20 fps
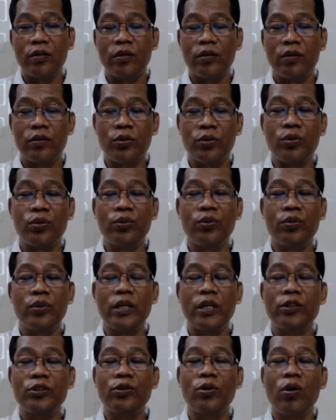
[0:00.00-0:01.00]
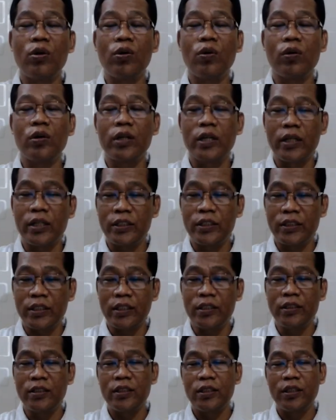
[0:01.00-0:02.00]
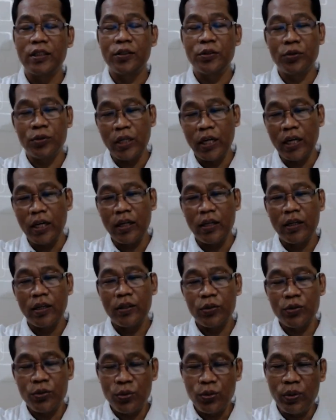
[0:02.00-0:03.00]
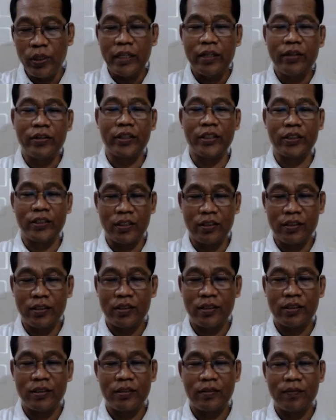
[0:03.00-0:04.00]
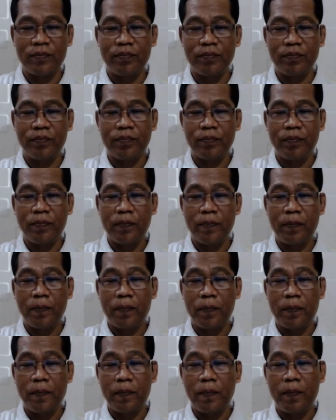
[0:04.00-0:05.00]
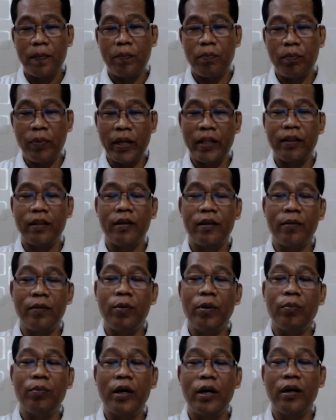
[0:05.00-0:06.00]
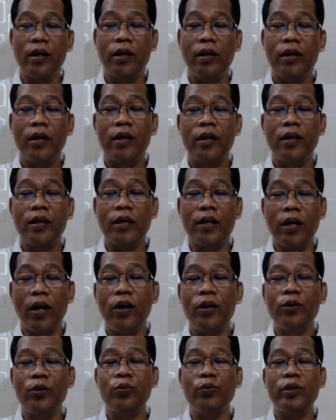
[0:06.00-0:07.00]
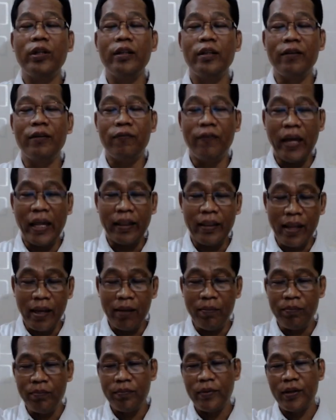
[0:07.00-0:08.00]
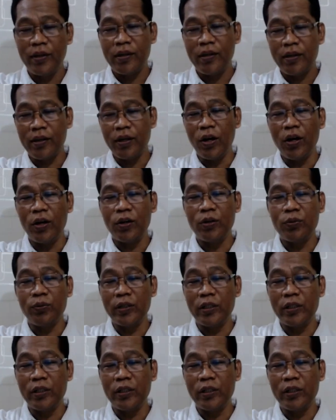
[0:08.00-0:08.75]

through the so-called Christians to the truly Christians. But remember, God will defend them. God